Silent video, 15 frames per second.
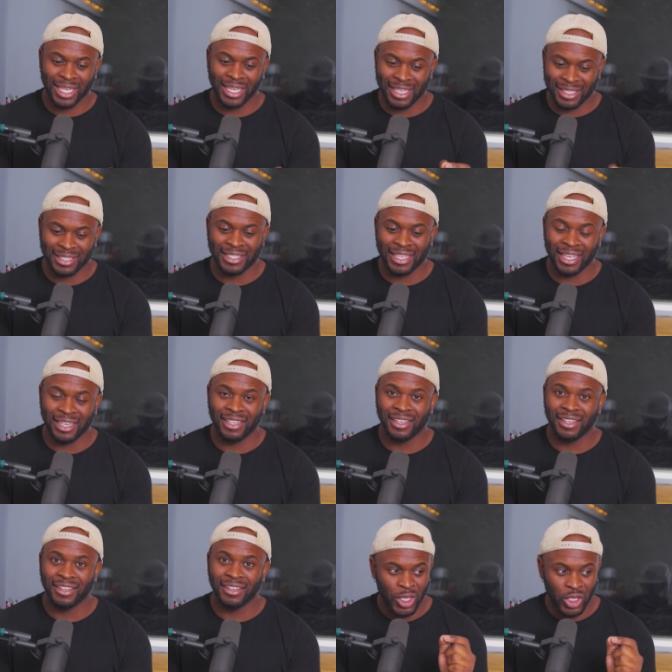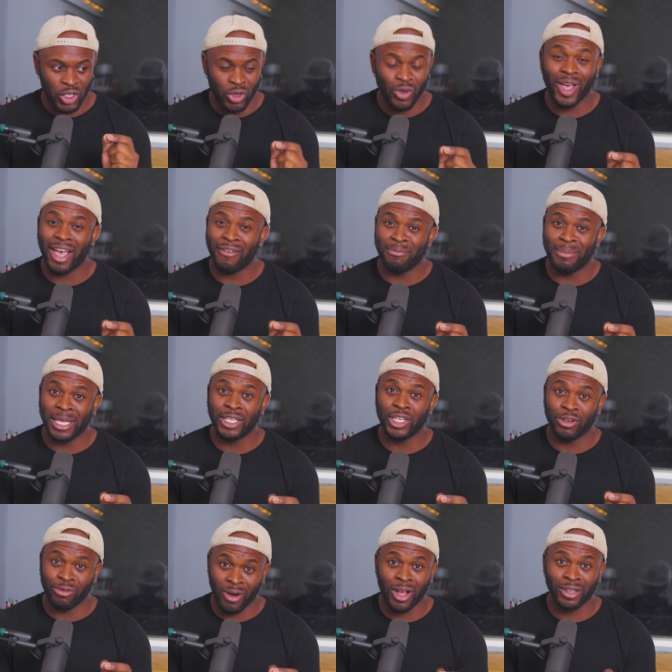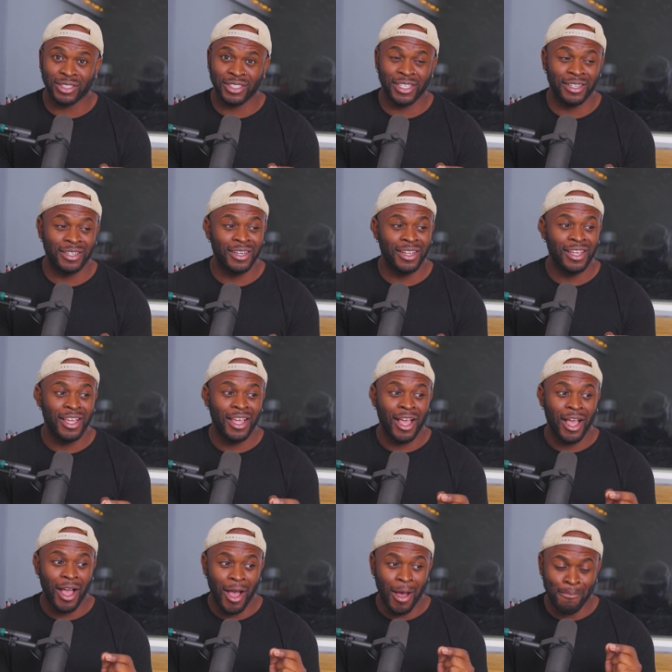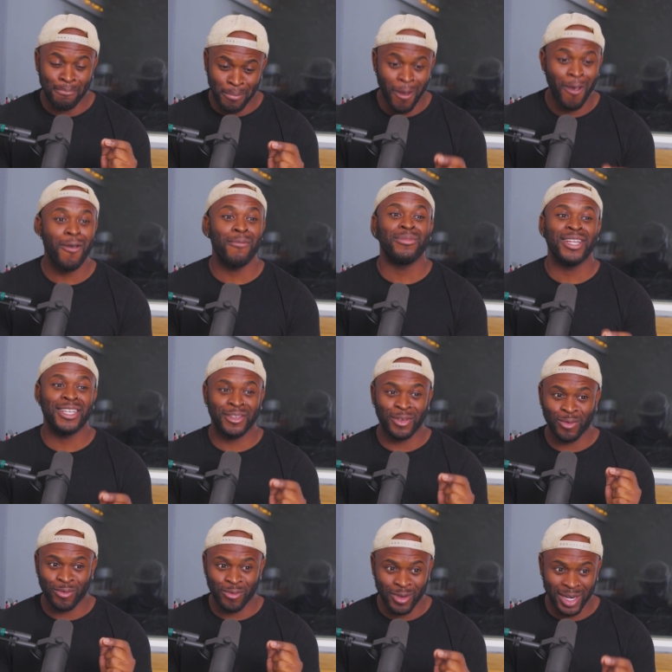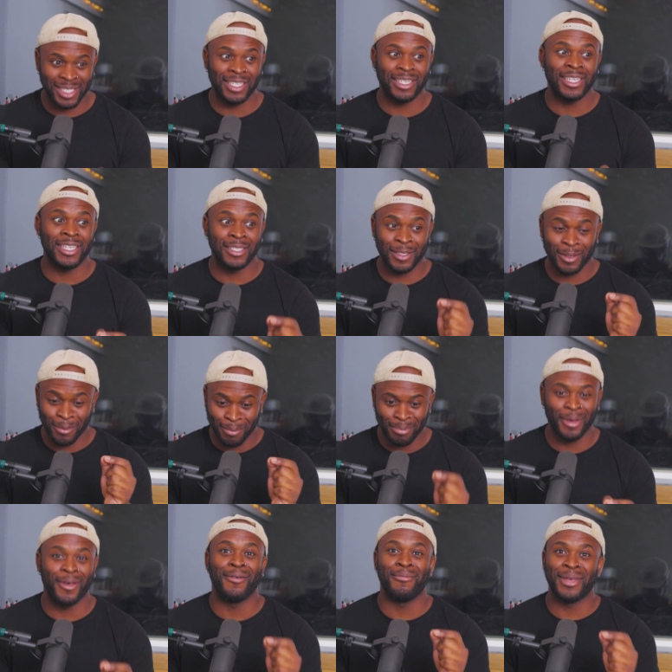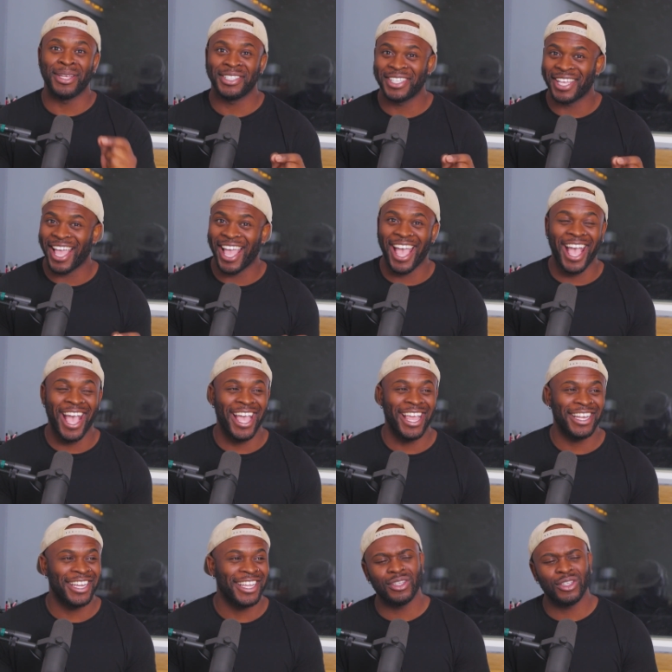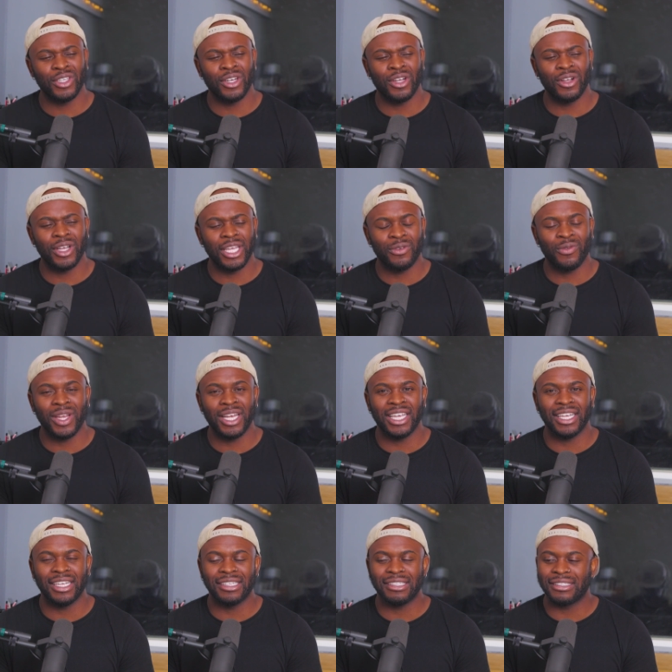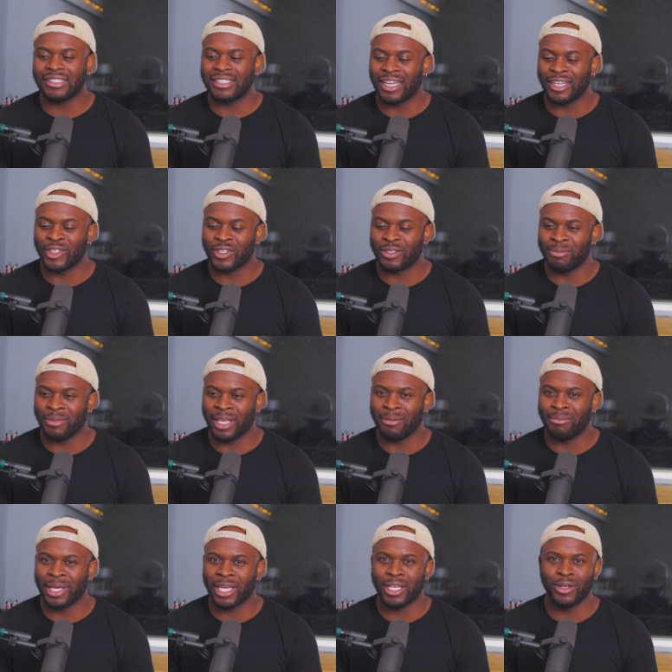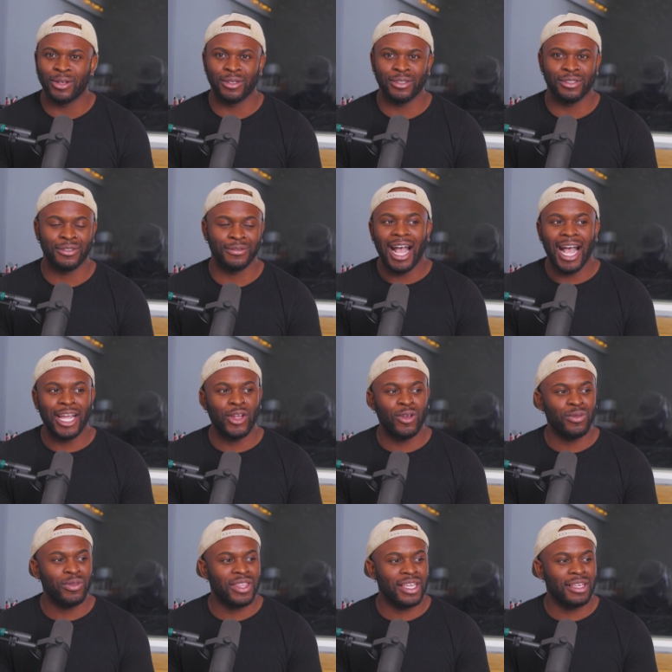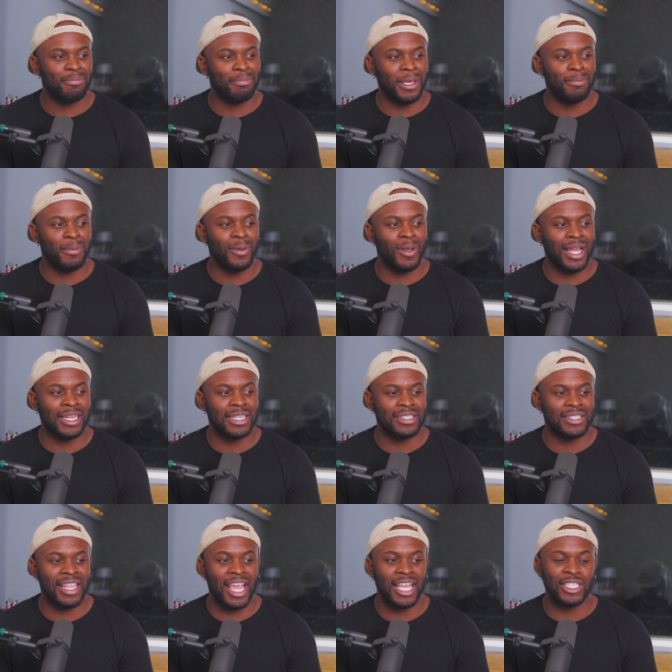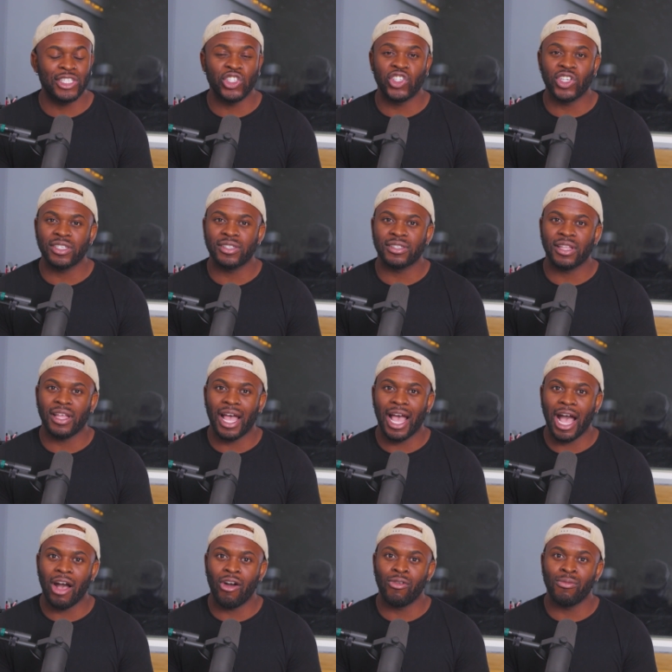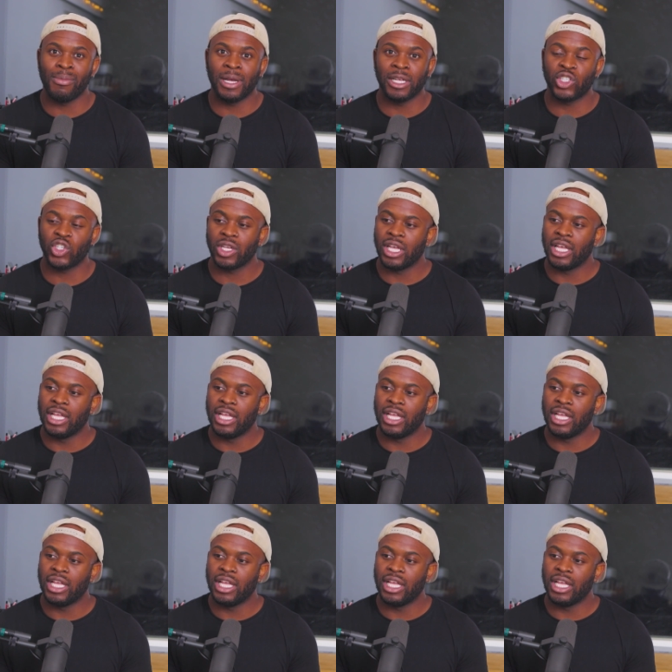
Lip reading: it said, "You have been granted a permanent resident permit." And, you know, it really touched me because I don't think people understand just how much